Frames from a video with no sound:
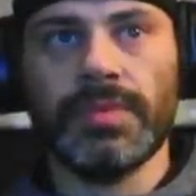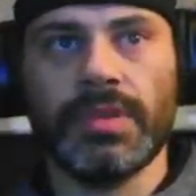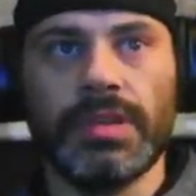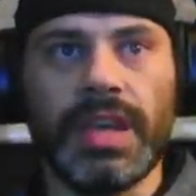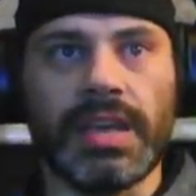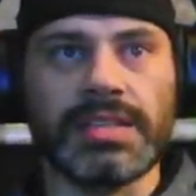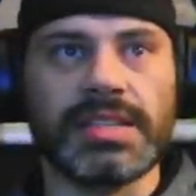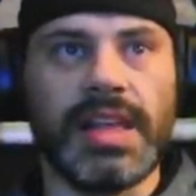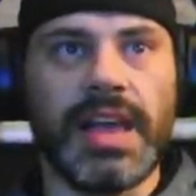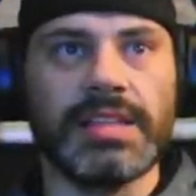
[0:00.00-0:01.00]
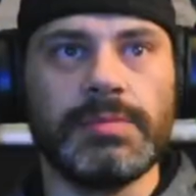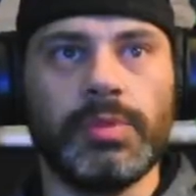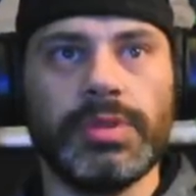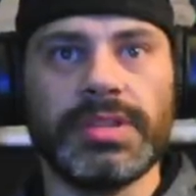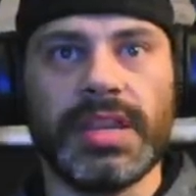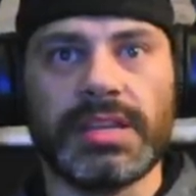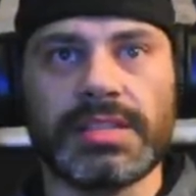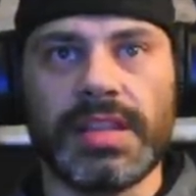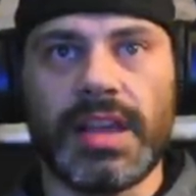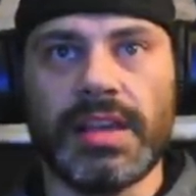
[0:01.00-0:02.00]
Heck of slides, boys, heck of
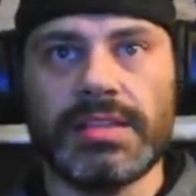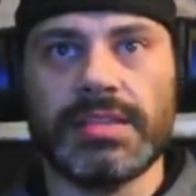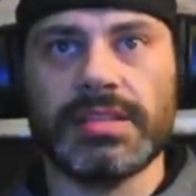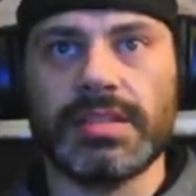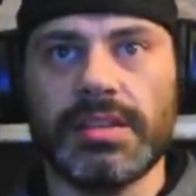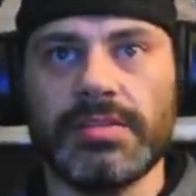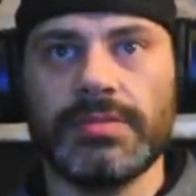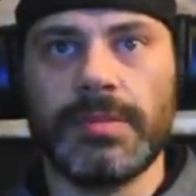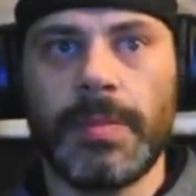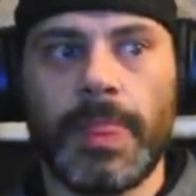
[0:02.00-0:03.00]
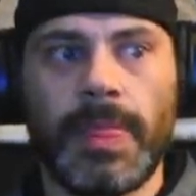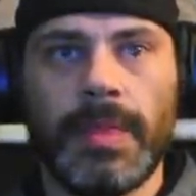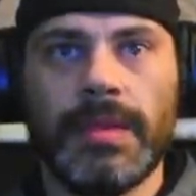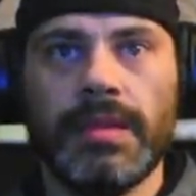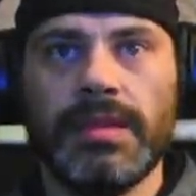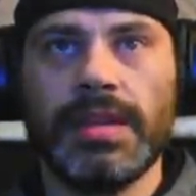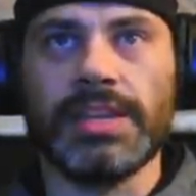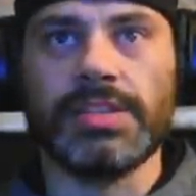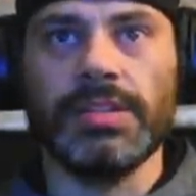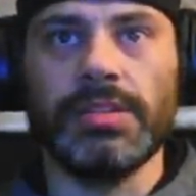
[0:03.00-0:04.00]
slides. Let's go.
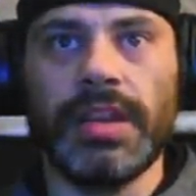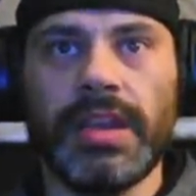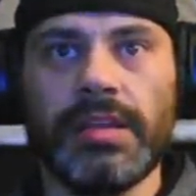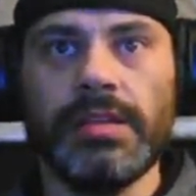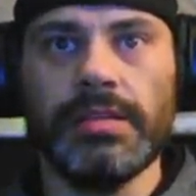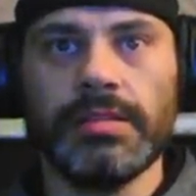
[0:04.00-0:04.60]
Catch a little air.